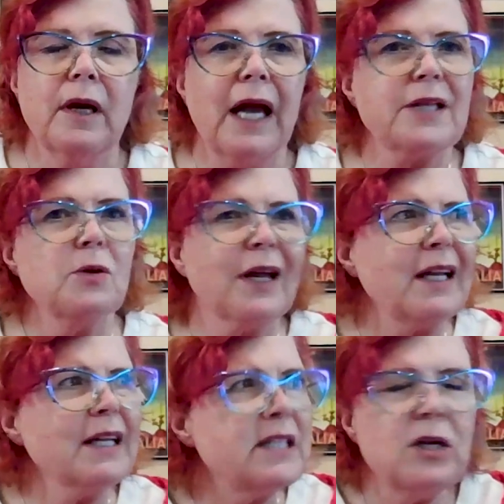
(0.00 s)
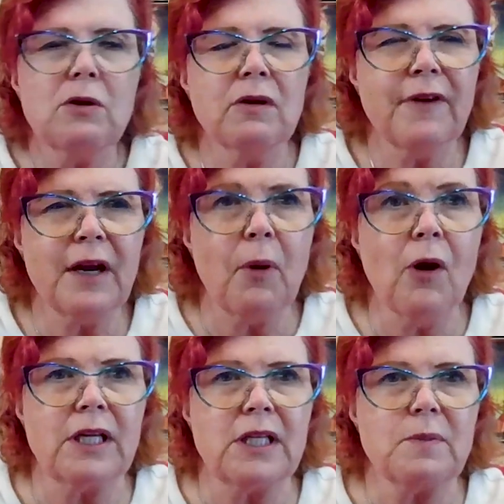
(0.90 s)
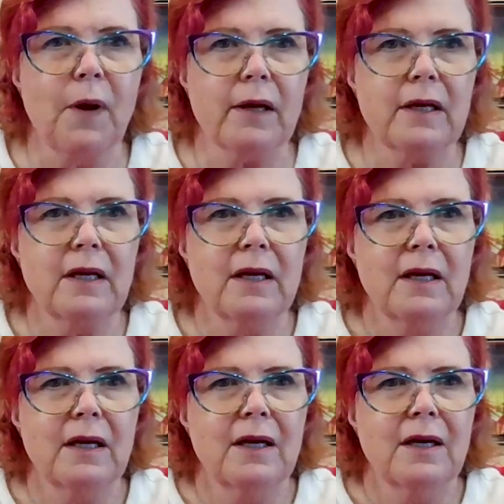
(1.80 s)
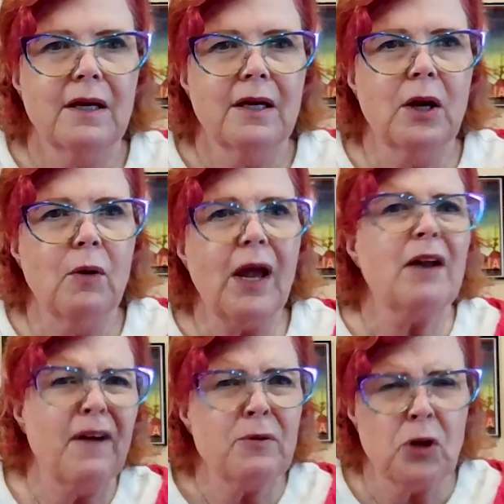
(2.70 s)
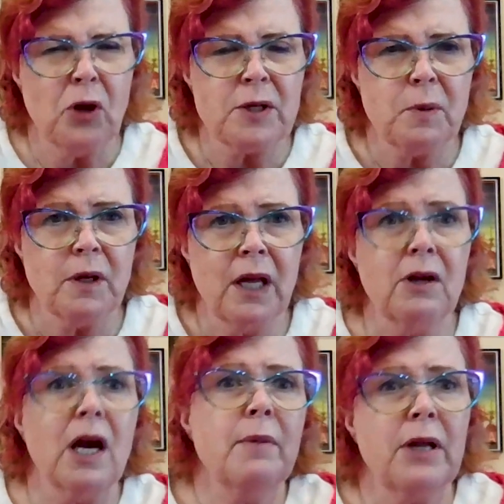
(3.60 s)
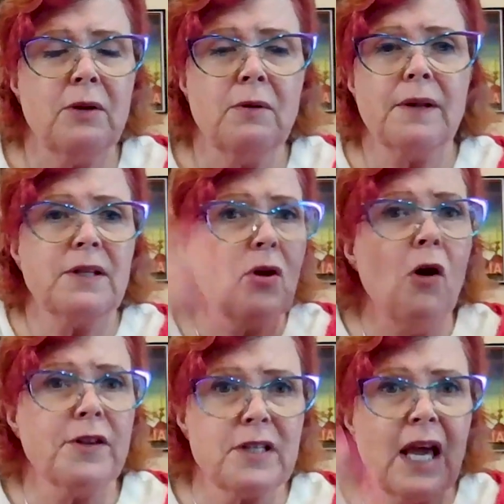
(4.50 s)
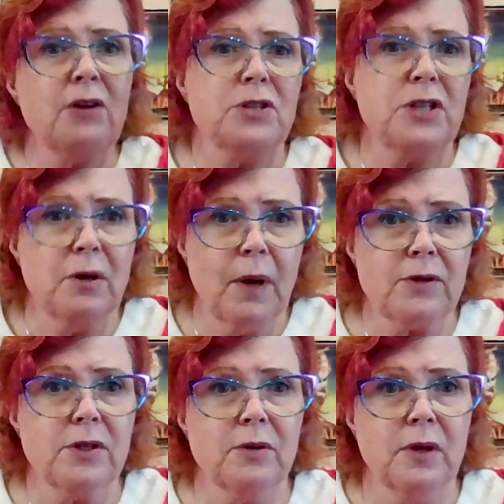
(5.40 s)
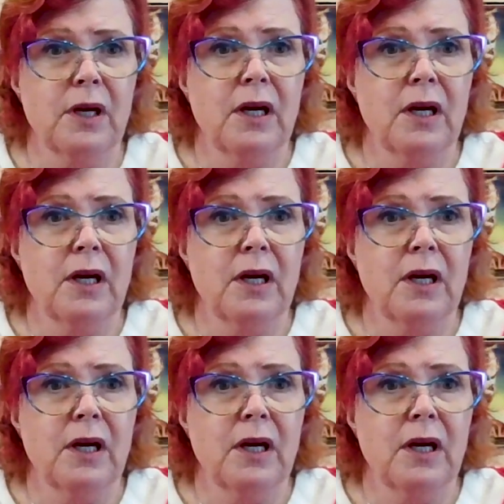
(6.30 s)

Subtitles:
And so like, let's say you couldn't find a parking spot, or had a fight with your husband and you come in and you've got all this energy around you.